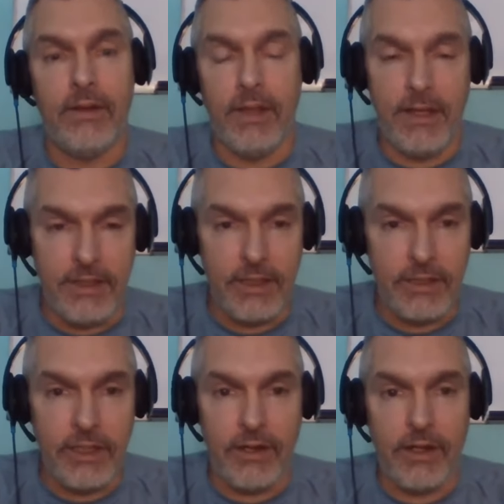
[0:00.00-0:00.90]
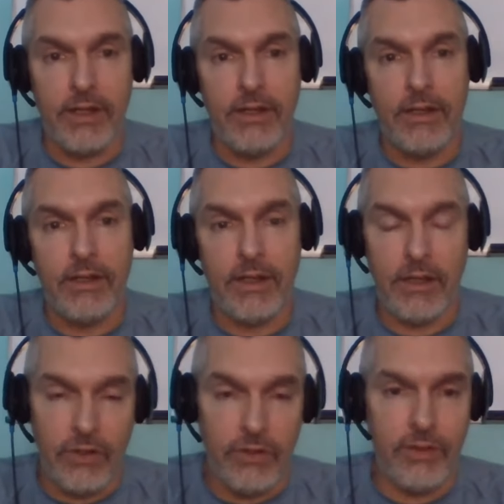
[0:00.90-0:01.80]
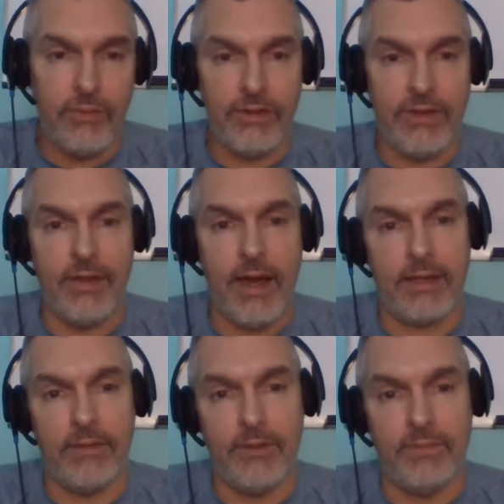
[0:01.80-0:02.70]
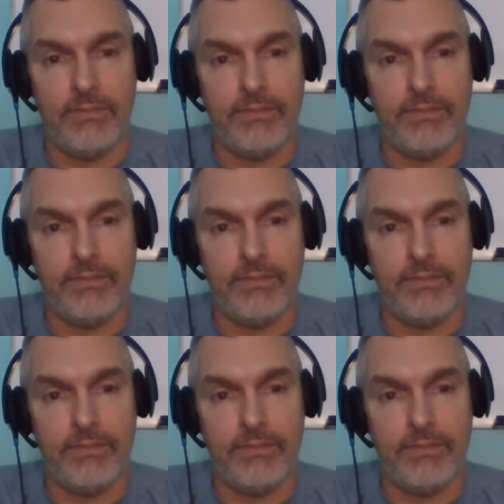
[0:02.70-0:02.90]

in a dictionary included with the document.